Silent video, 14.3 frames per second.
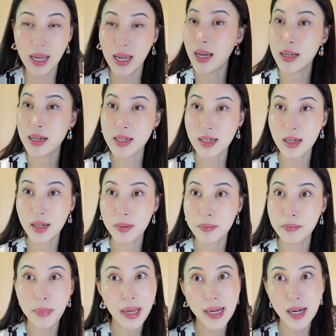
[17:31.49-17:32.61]
and uh,
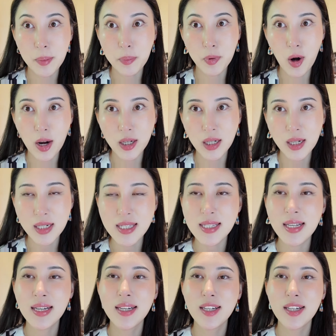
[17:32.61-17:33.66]
makeup products.